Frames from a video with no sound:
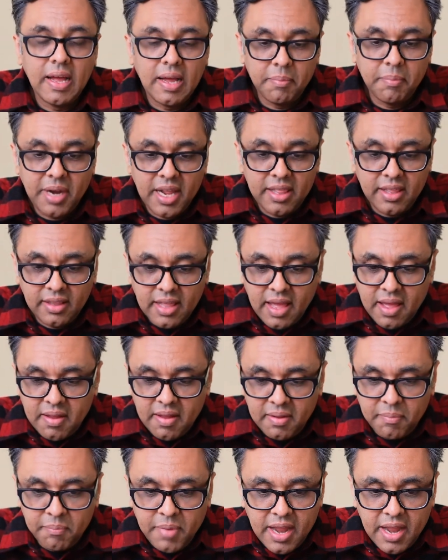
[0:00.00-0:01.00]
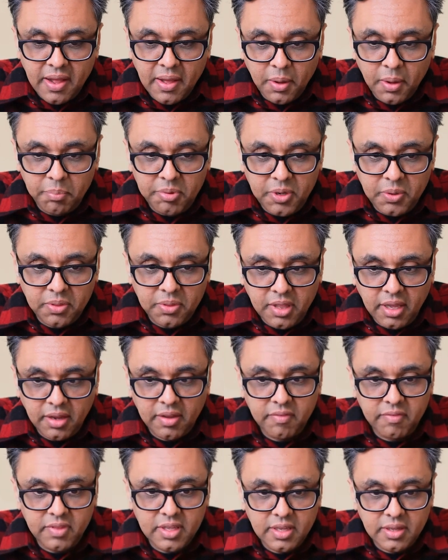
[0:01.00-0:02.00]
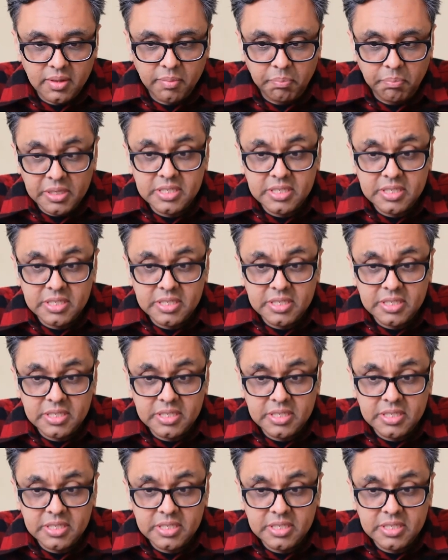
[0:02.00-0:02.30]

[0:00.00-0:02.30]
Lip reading: And I think that might help you think of the